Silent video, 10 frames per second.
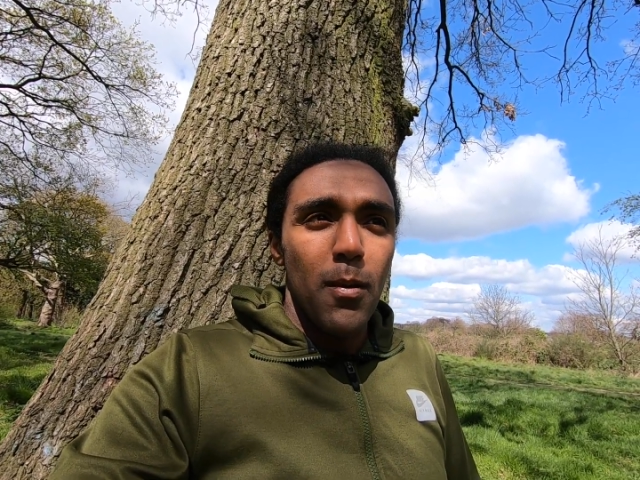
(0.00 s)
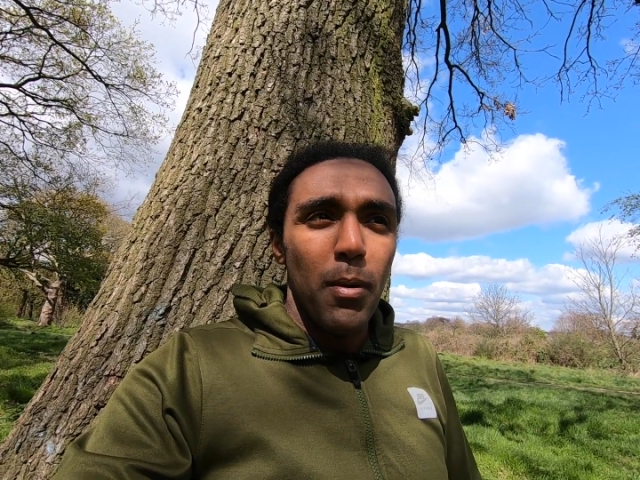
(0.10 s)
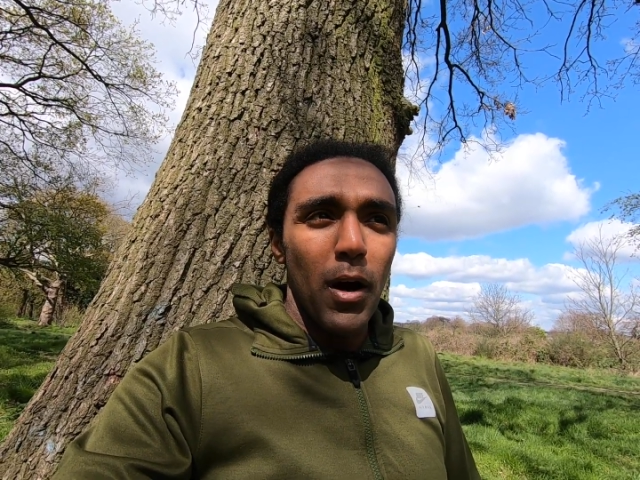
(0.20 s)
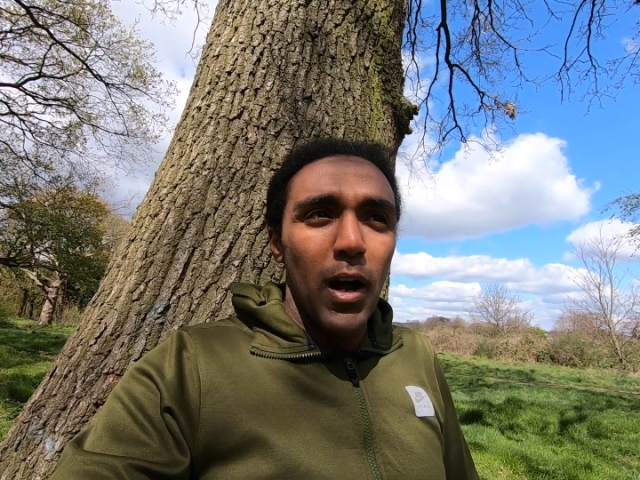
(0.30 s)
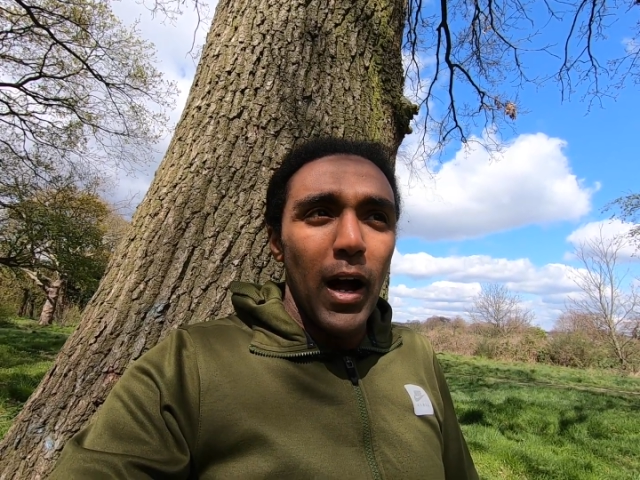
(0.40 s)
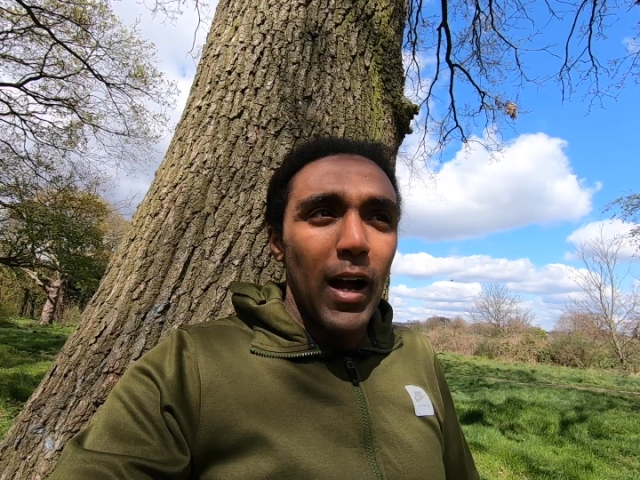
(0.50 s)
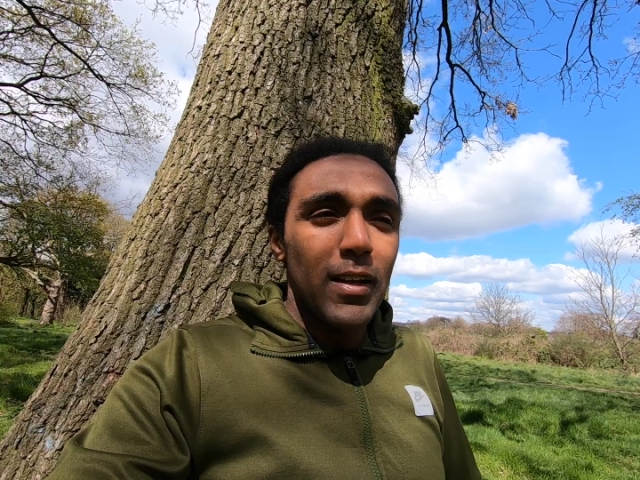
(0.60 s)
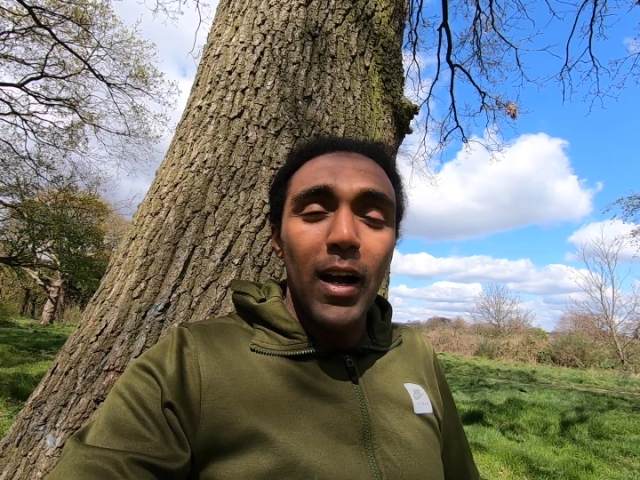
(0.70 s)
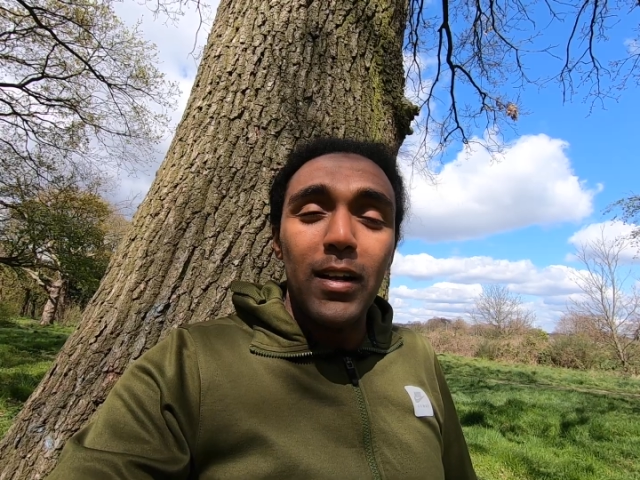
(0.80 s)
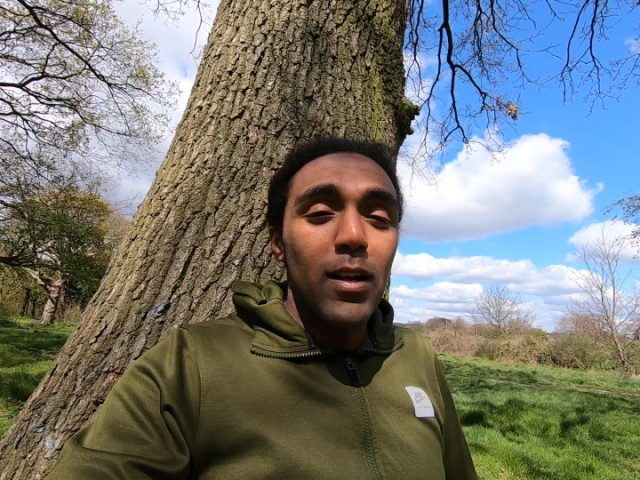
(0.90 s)
But
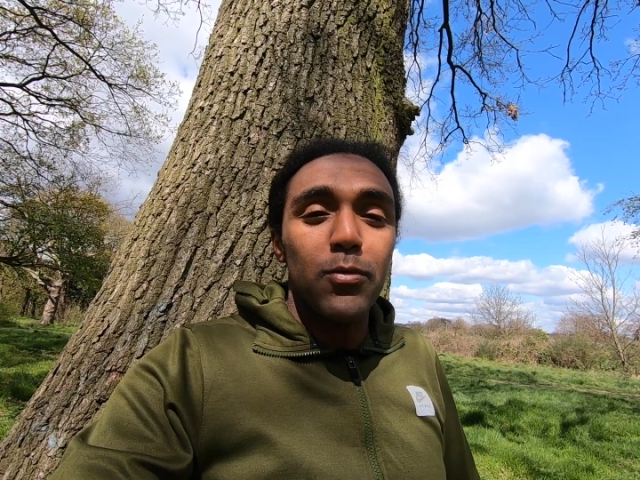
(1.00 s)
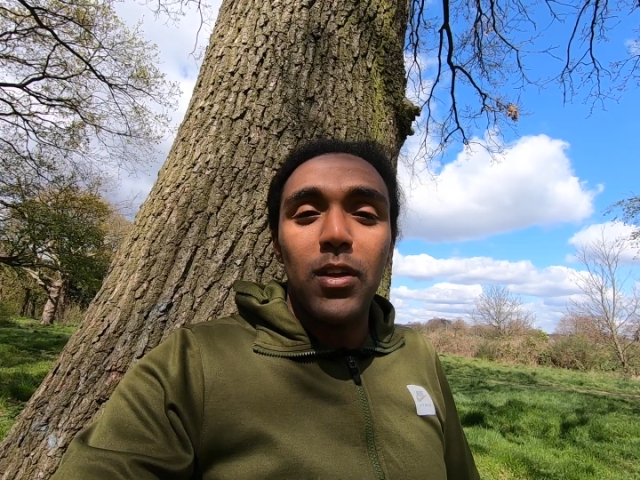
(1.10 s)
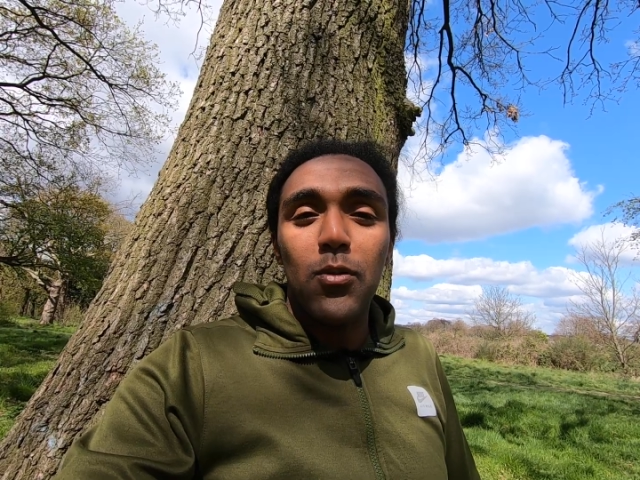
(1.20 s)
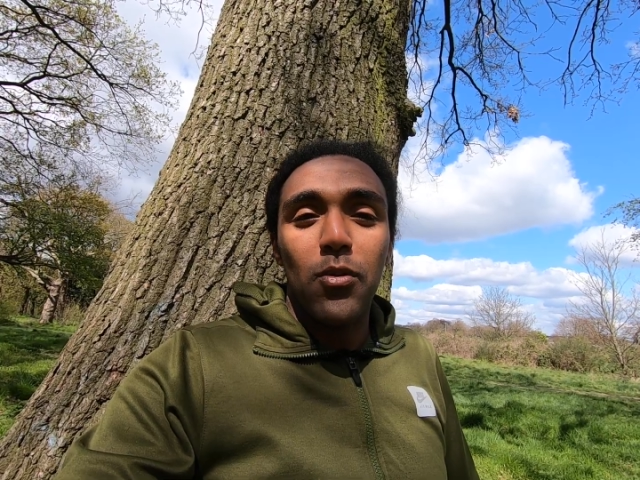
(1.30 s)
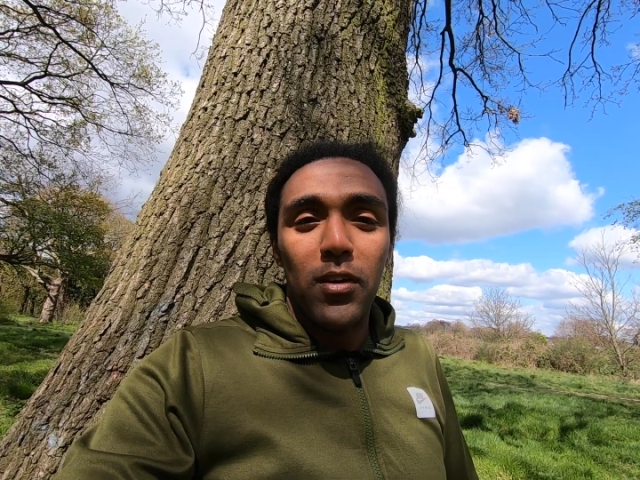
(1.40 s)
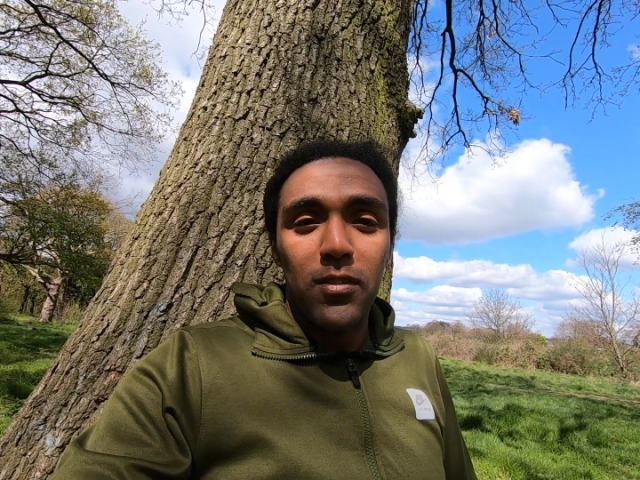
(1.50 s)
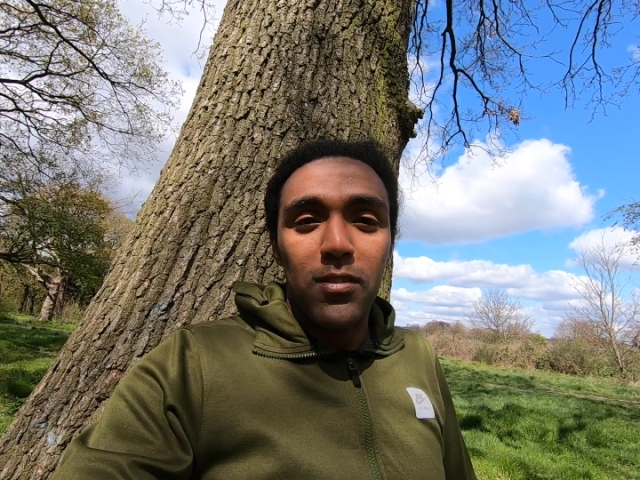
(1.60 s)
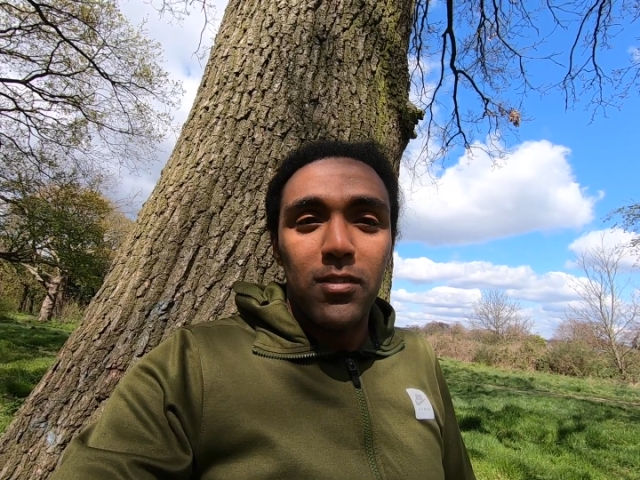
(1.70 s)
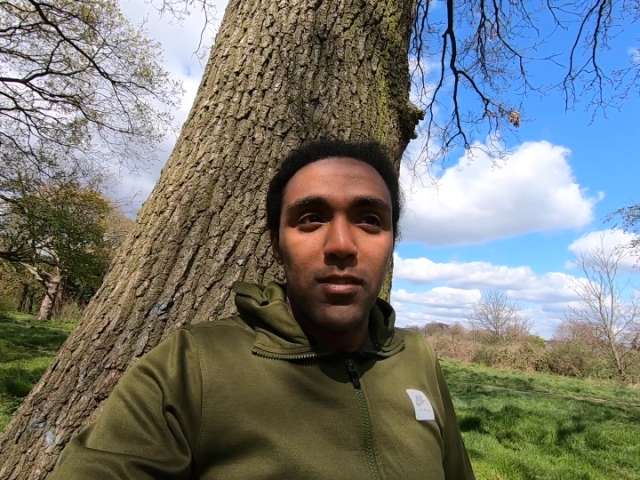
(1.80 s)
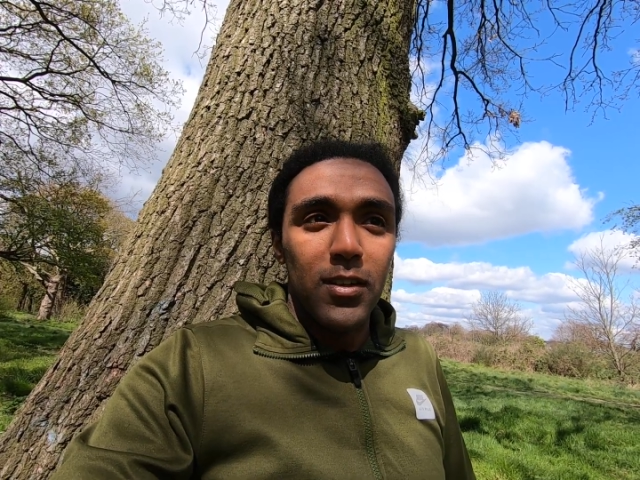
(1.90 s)
I love
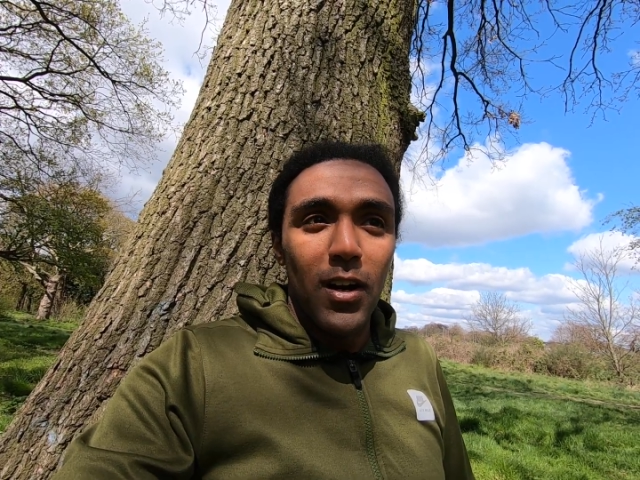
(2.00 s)
defense.